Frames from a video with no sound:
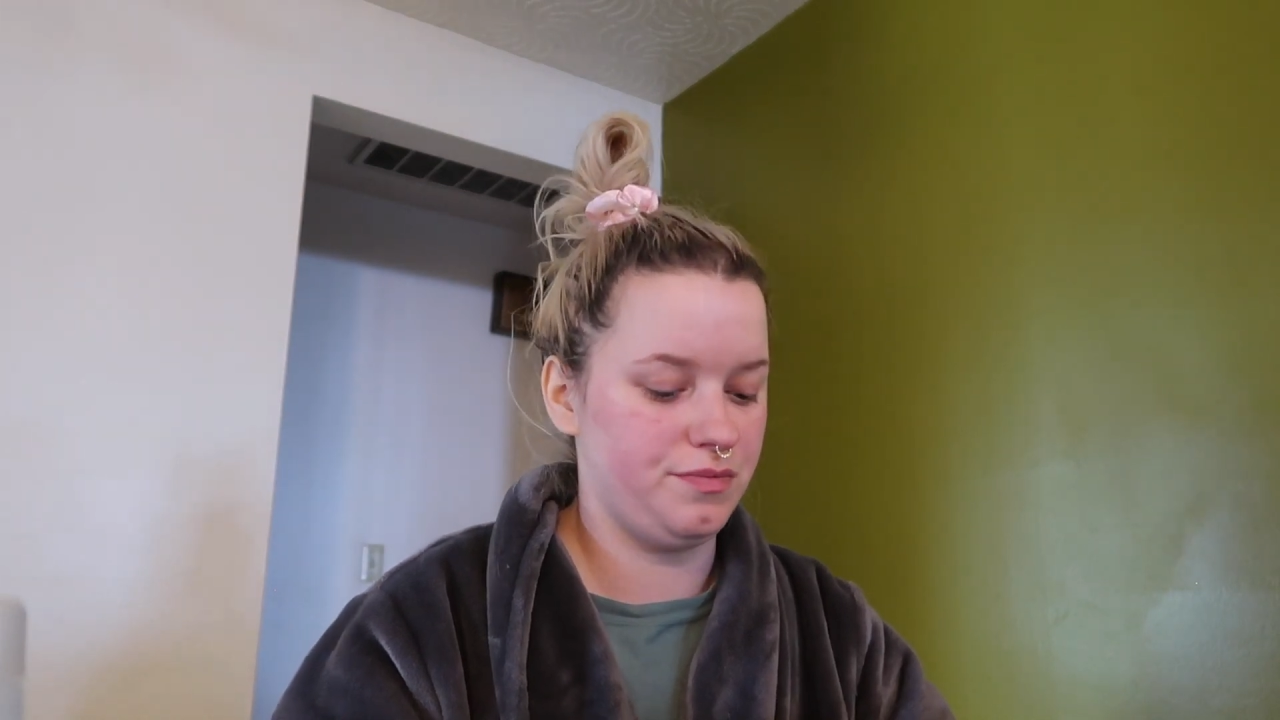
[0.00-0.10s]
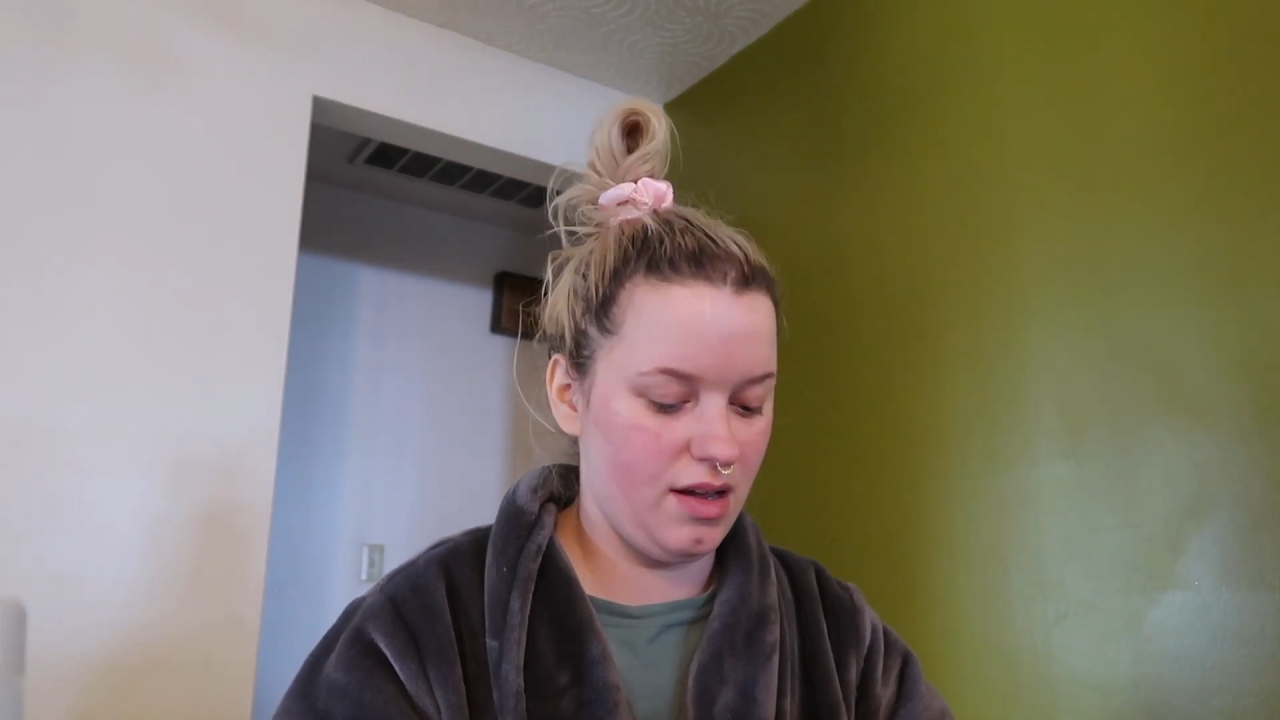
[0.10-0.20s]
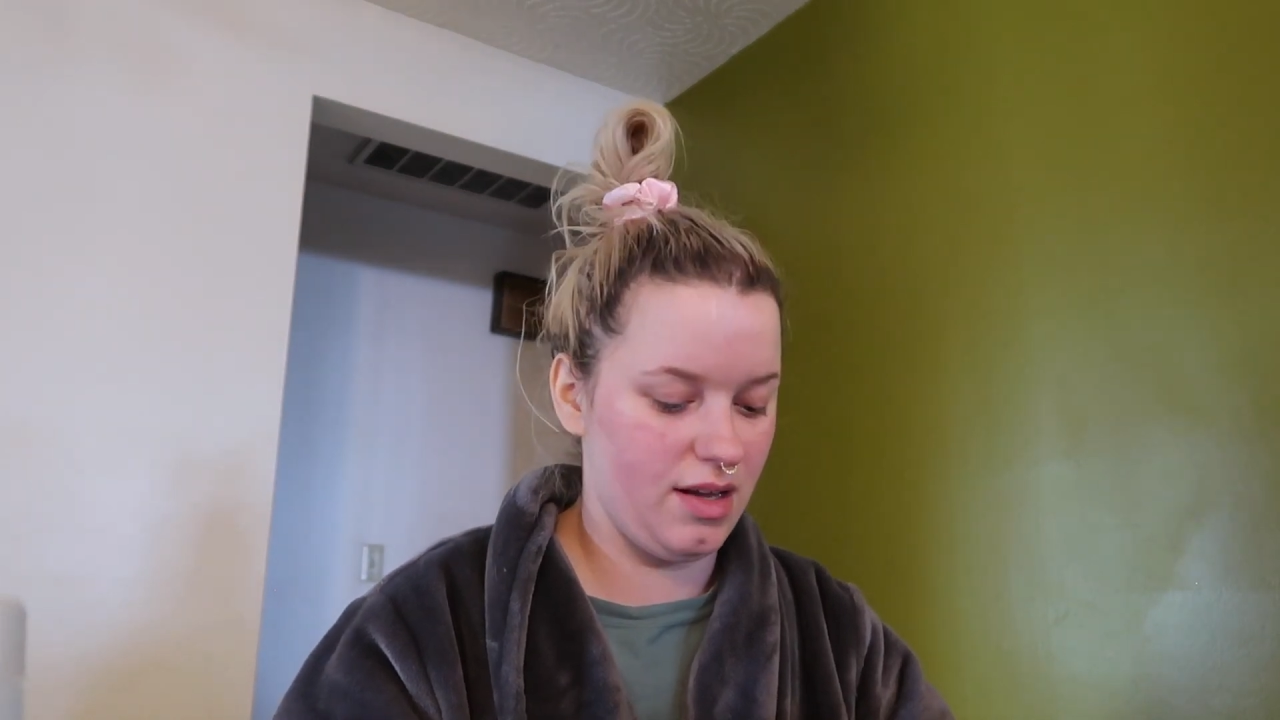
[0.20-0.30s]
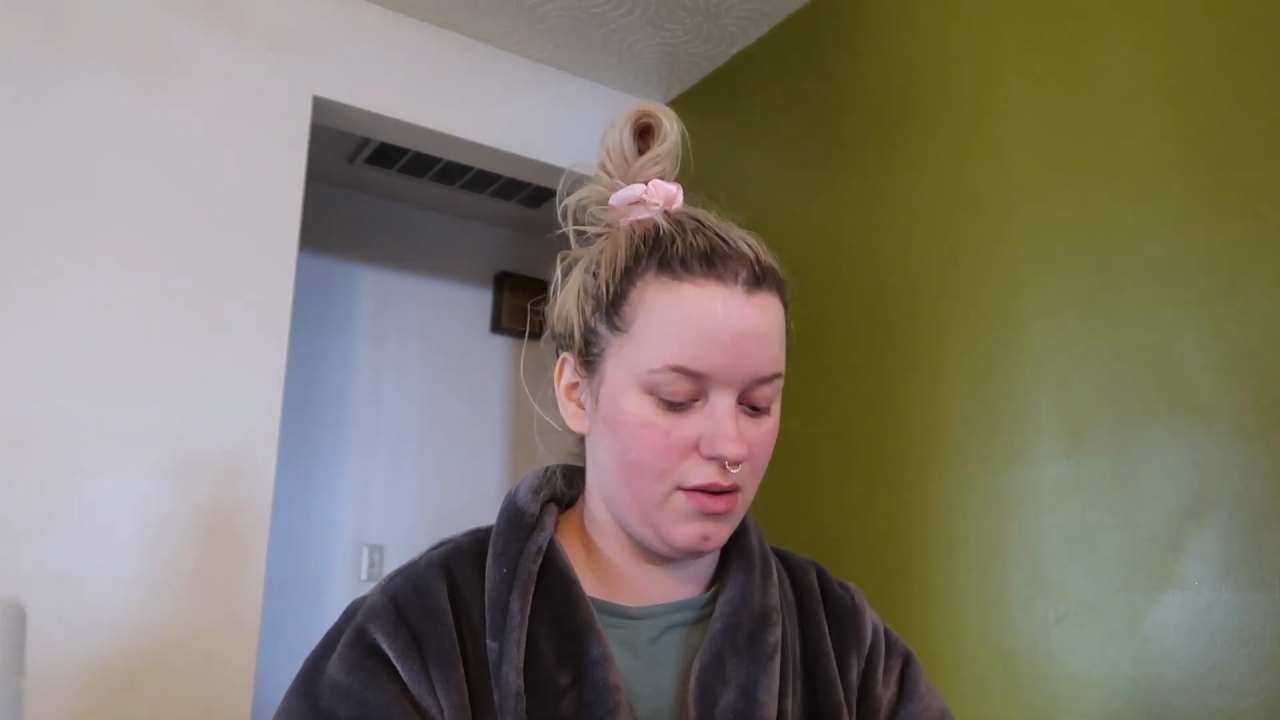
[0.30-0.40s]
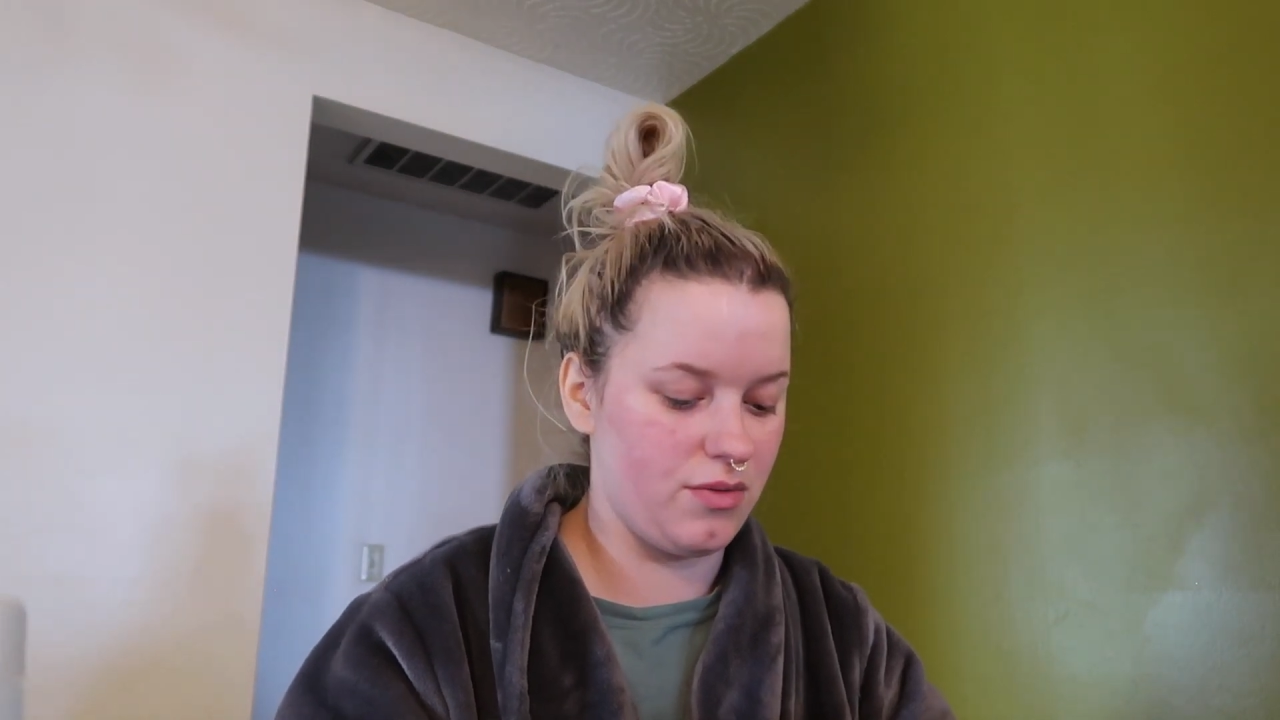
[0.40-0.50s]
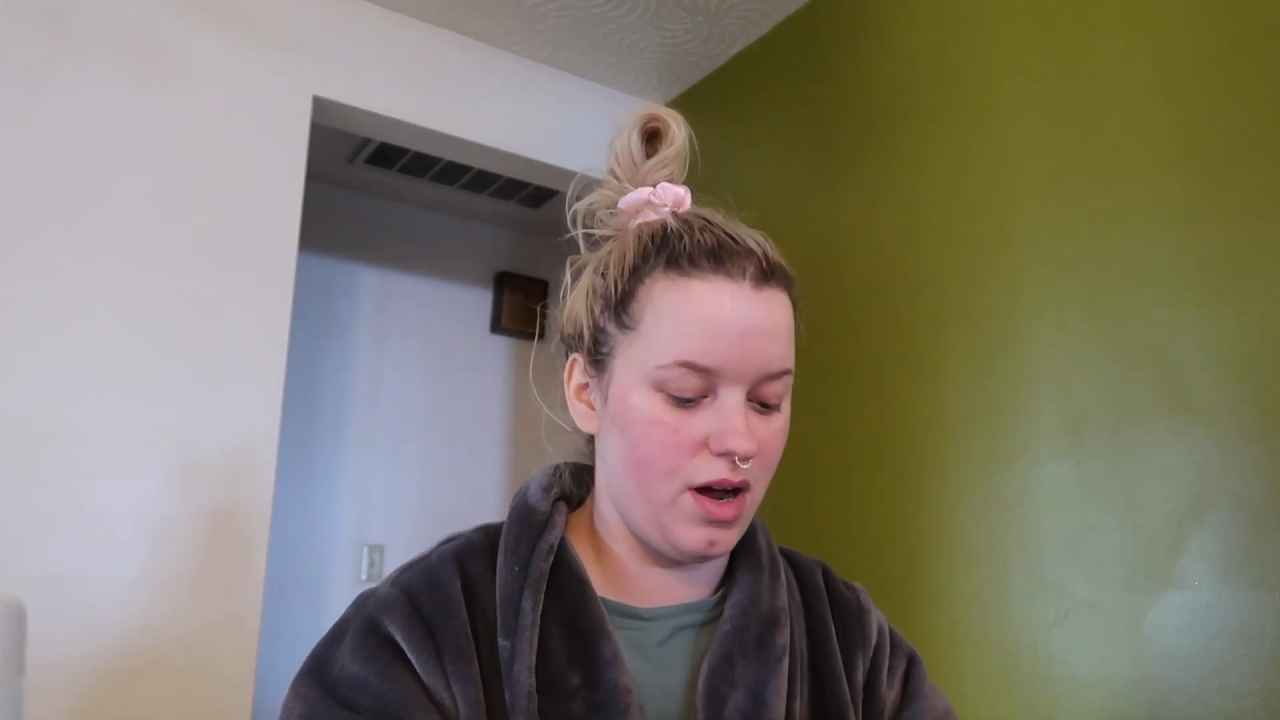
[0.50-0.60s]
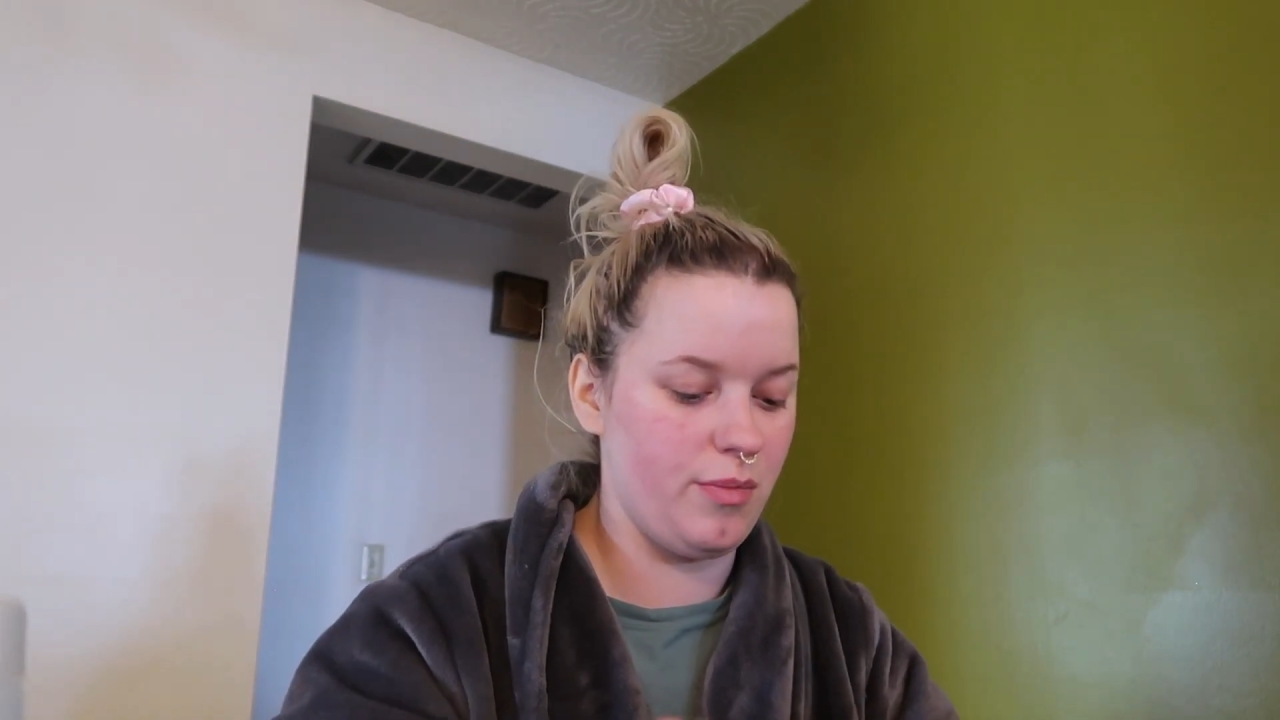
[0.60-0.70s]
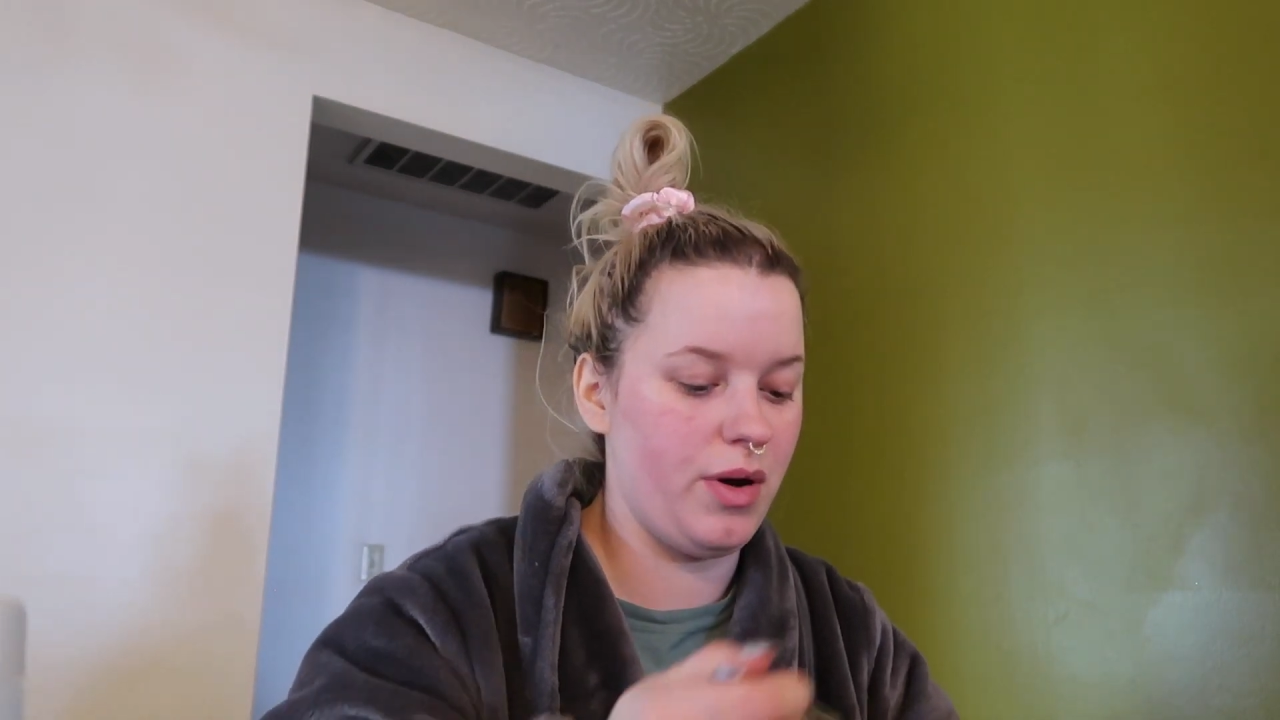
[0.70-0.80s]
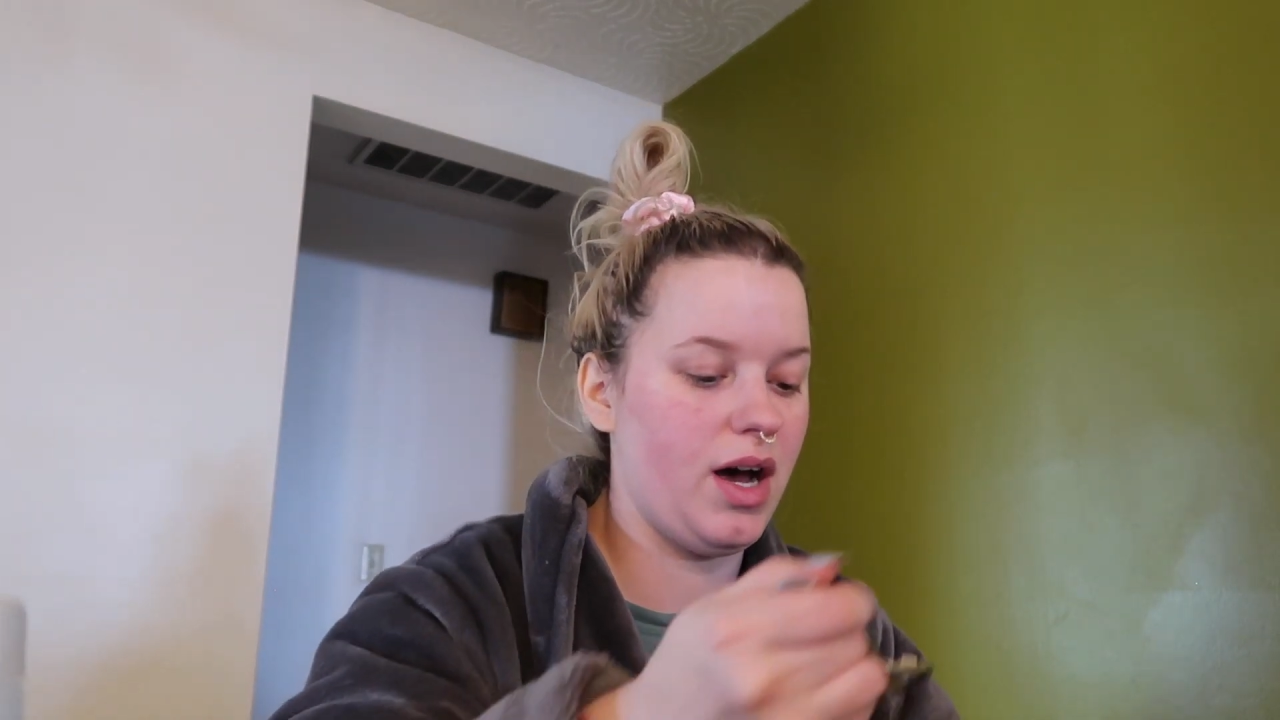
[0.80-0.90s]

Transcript: And then red